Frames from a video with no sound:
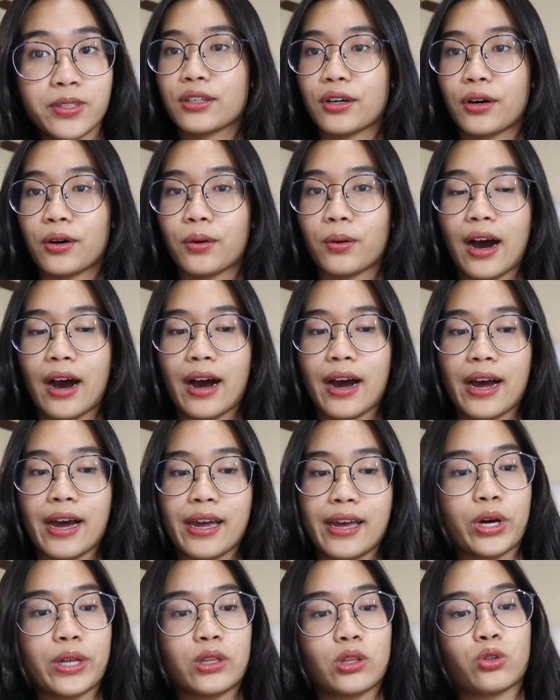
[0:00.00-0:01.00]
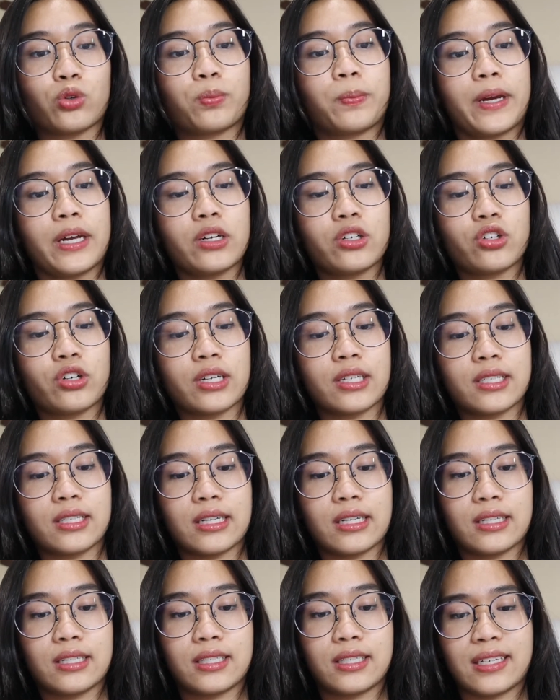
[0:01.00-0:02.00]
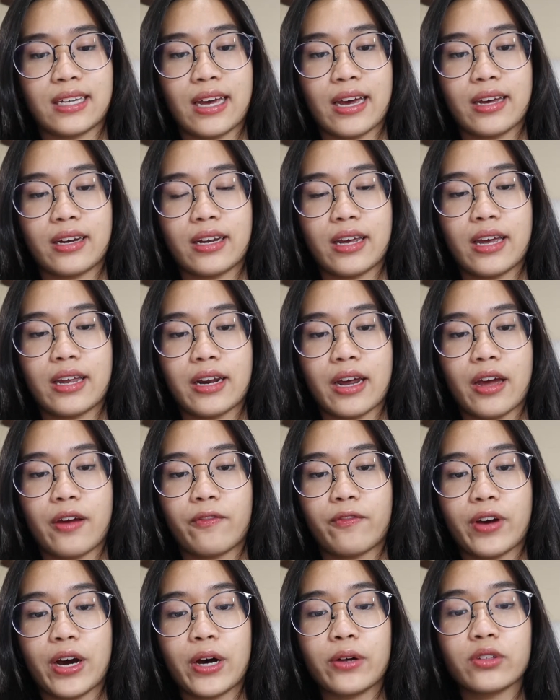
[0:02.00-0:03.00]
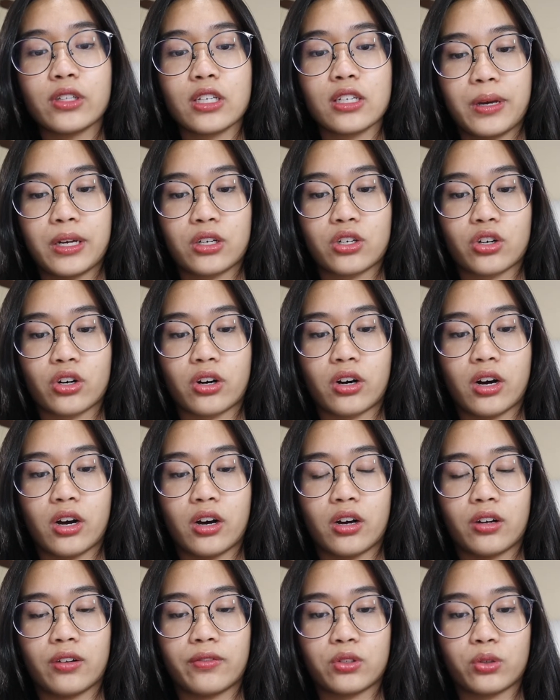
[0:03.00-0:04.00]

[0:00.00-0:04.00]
So I went through Pinterest instead, and I found this picture of